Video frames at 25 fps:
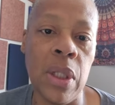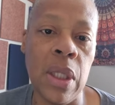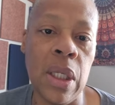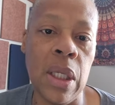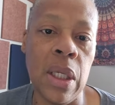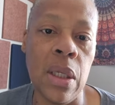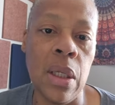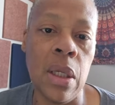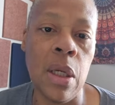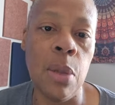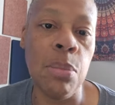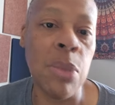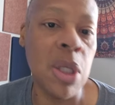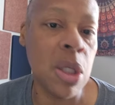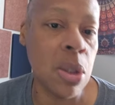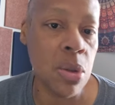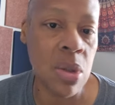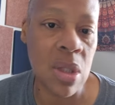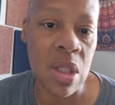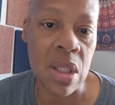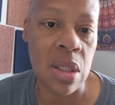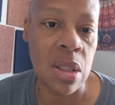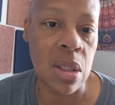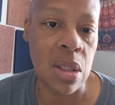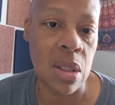the immune
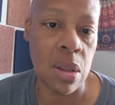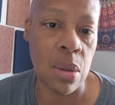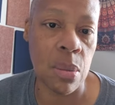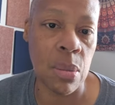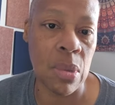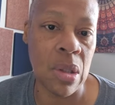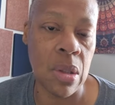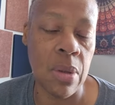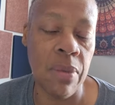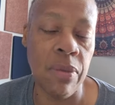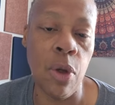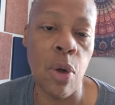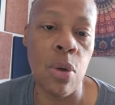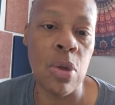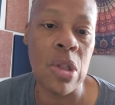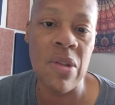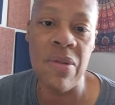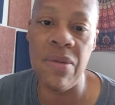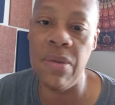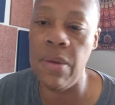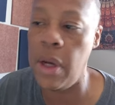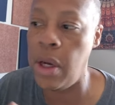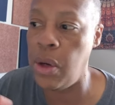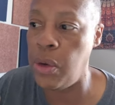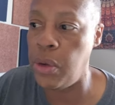systems of those
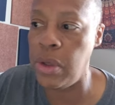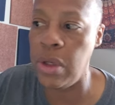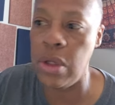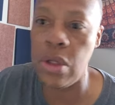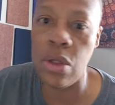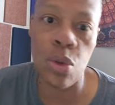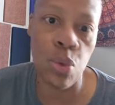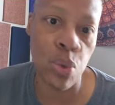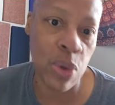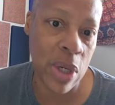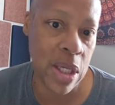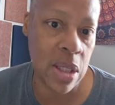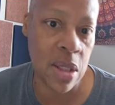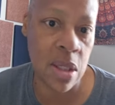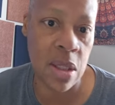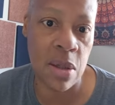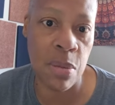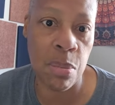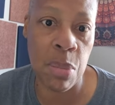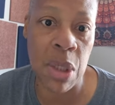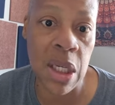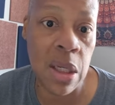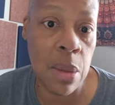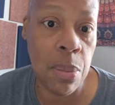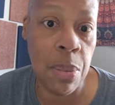various races
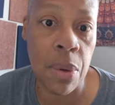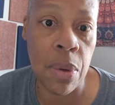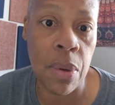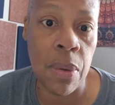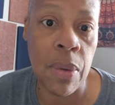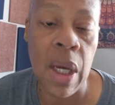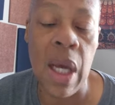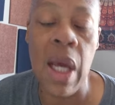of people.